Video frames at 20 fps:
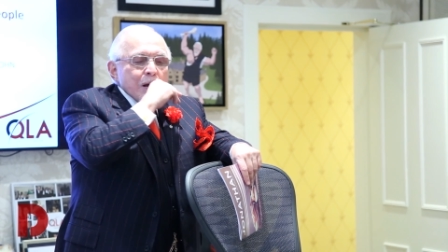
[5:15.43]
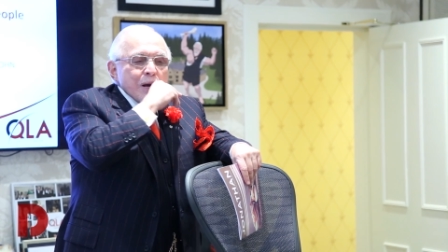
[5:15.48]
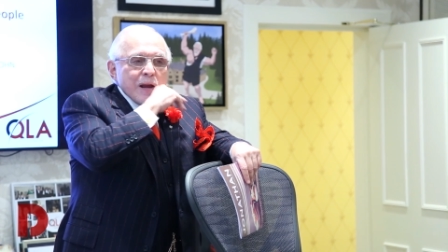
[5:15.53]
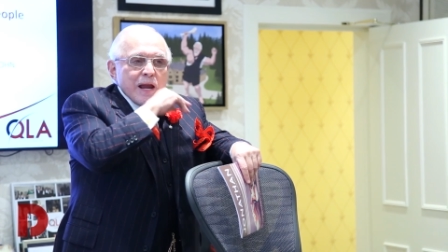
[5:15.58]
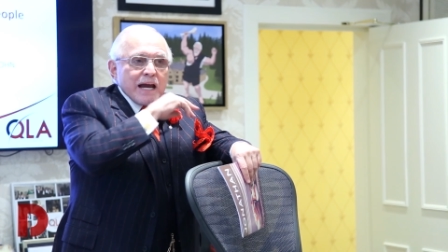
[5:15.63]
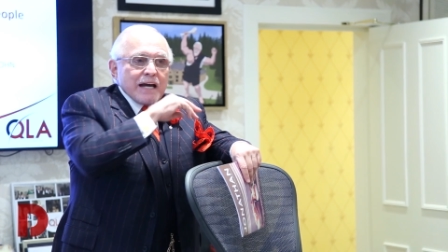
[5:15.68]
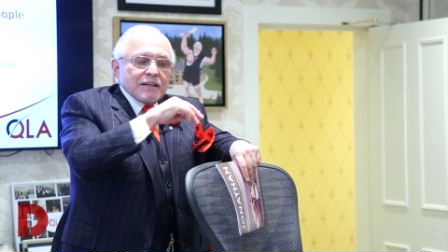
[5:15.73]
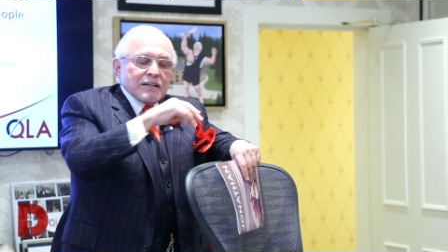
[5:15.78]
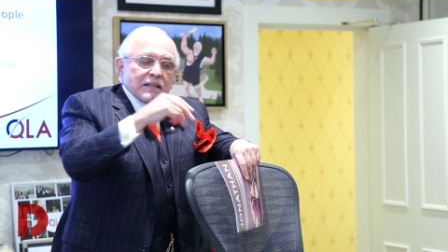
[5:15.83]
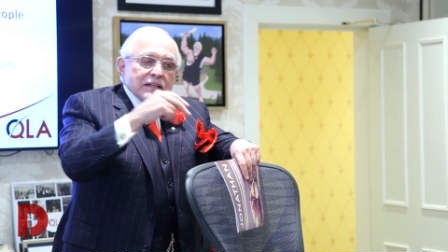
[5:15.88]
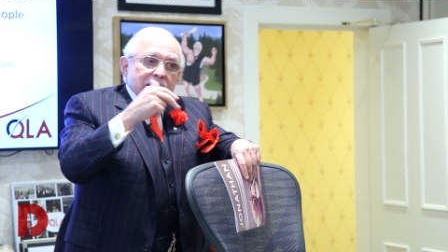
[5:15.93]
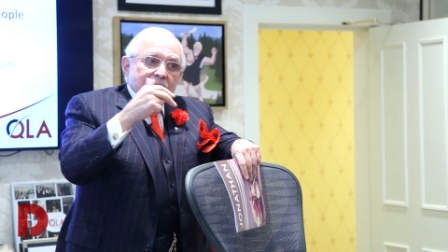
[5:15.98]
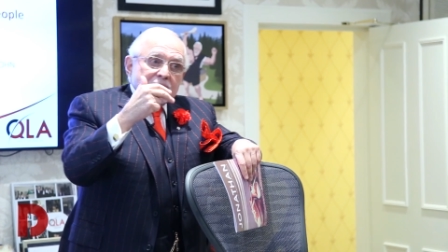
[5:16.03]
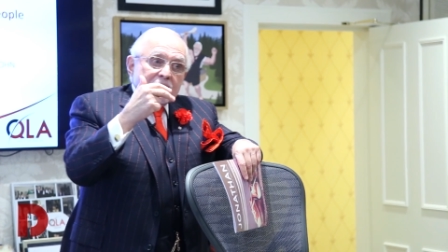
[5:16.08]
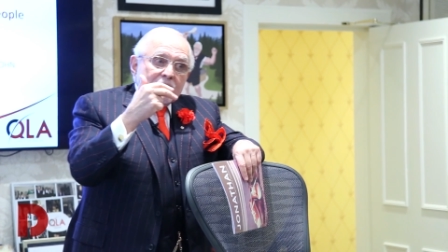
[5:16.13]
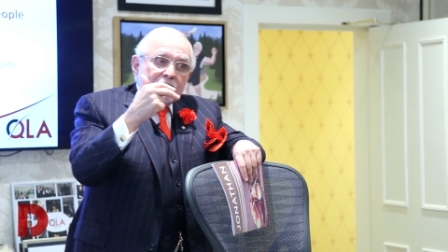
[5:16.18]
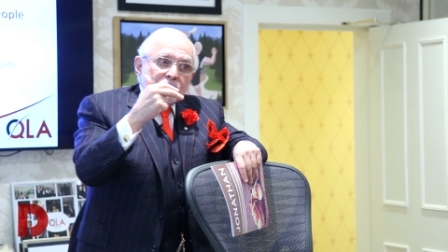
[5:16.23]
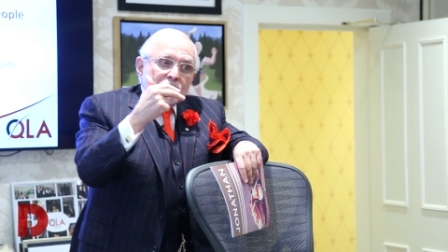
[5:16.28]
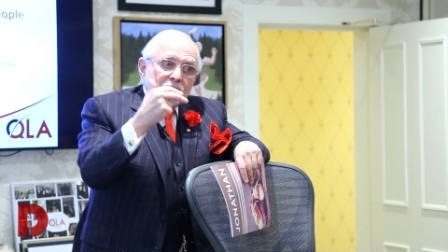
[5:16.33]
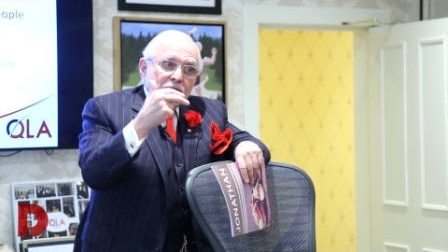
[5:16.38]
And they,
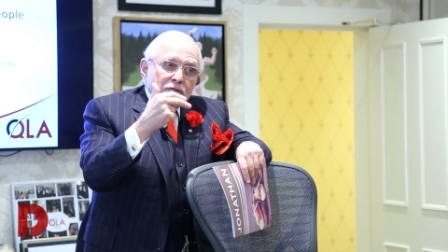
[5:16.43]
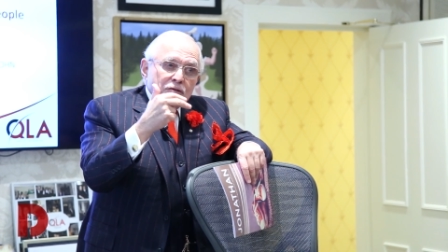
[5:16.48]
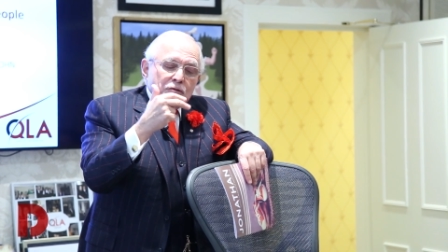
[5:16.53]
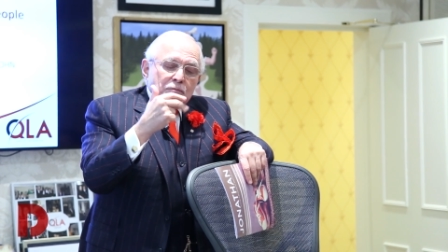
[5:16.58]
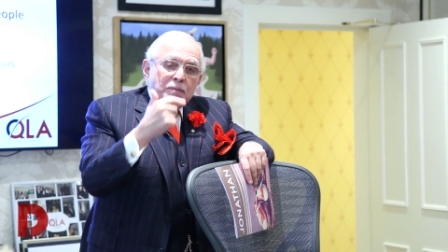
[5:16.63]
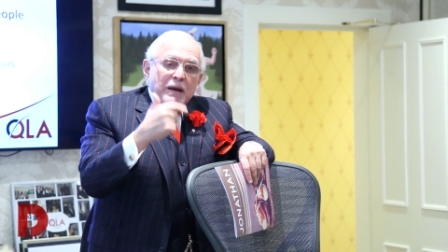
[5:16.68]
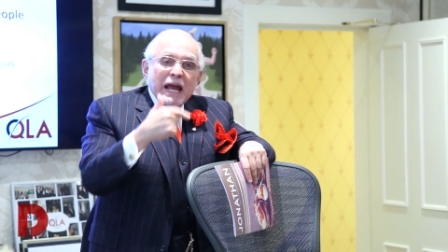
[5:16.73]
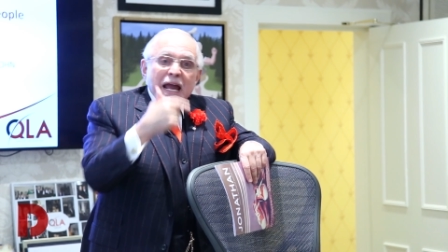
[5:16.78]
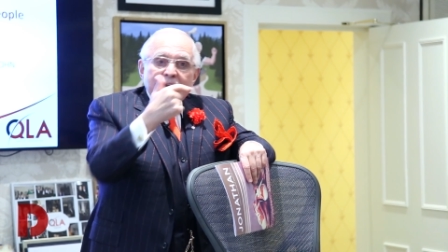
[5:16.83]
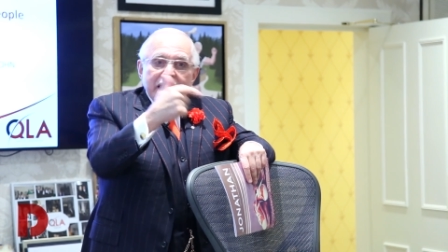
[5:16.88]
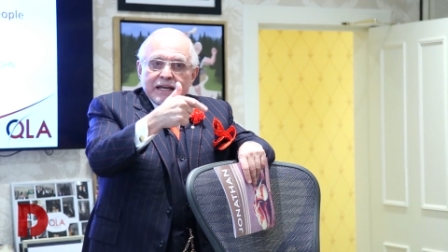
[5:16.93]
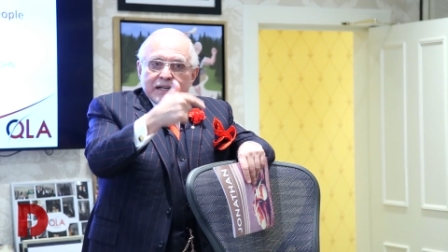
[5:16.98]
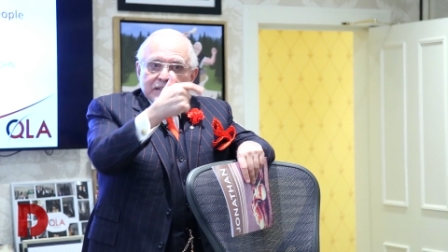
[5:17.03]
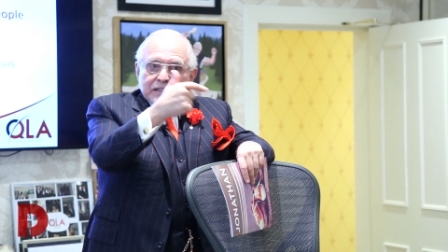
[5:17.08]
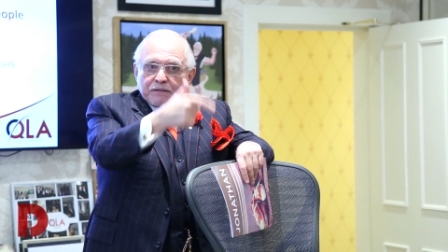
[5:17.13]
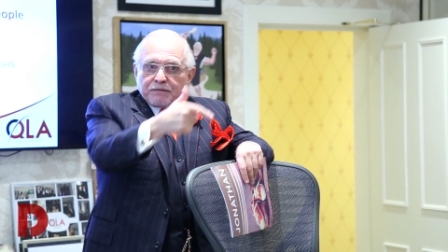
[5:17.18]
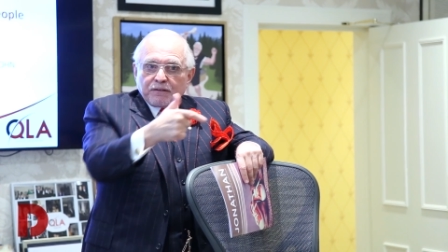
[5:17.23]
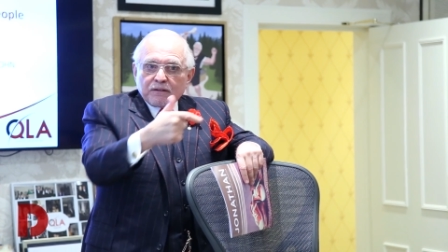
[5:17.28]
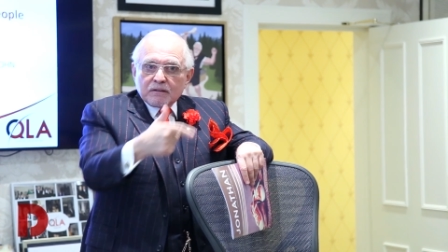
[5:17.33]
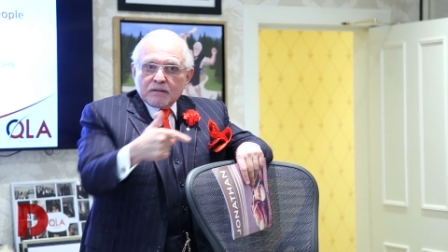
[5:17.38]
you, you pay a
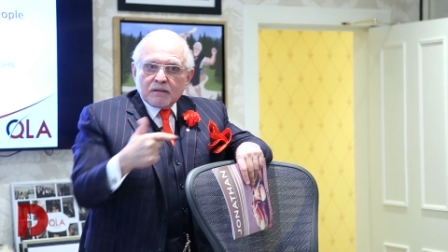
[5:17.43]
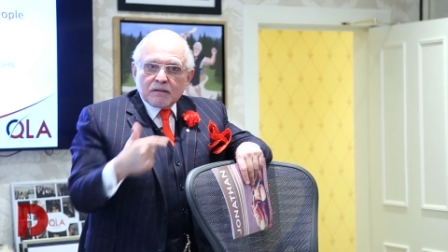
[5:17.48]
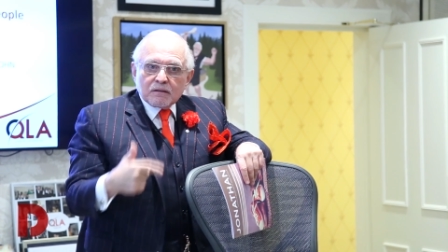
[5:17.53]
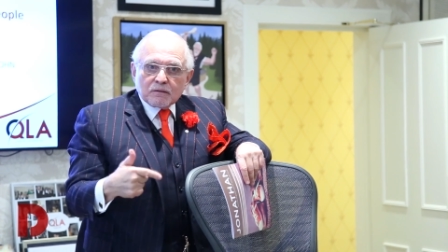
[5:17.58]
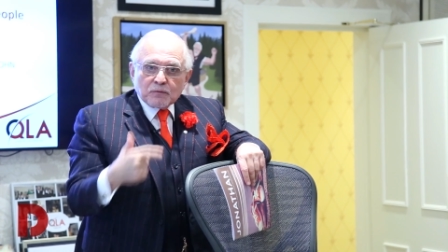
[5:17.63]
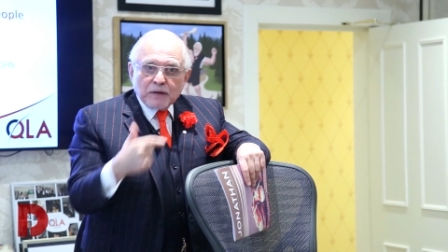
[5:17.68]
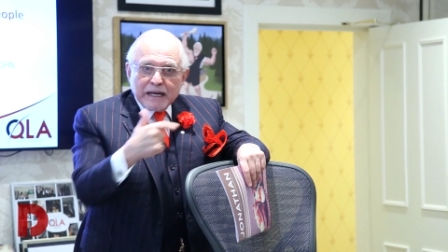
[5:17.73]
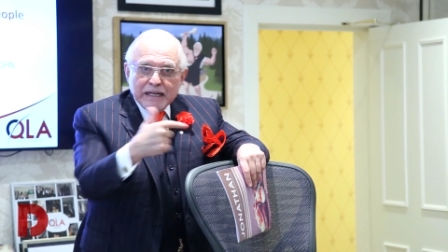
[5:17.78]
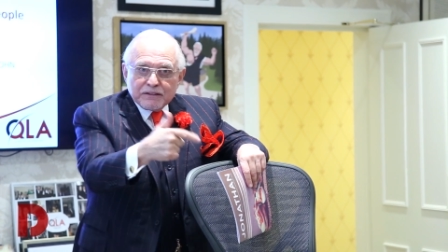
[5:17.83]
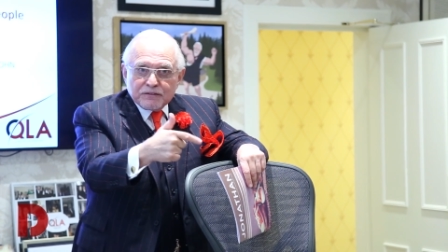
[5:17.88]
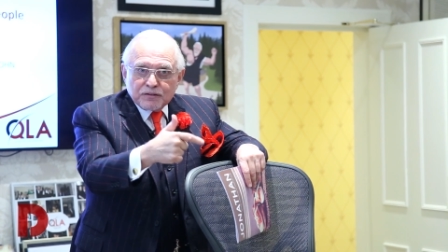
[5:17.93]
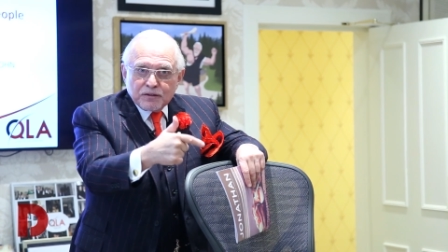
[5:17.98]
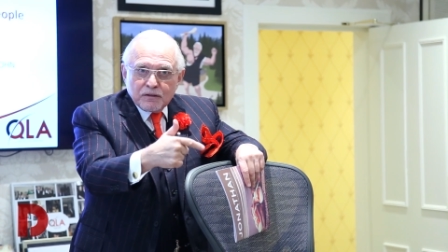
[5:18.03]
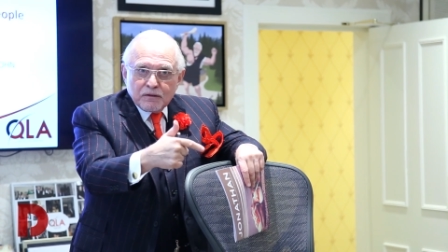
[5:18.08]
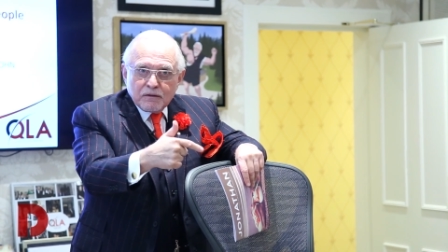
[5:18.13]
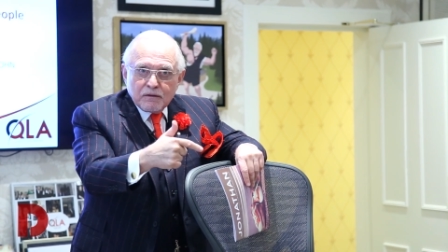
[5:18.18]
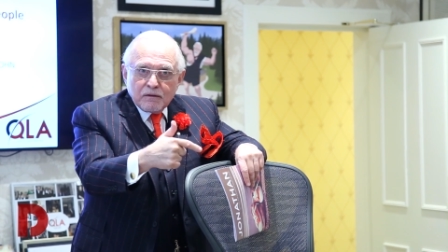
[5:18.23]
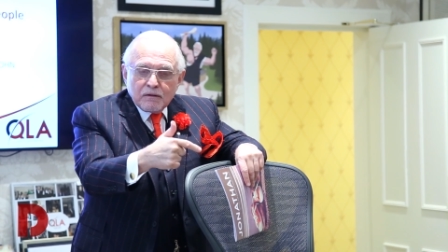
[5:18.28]
different rate.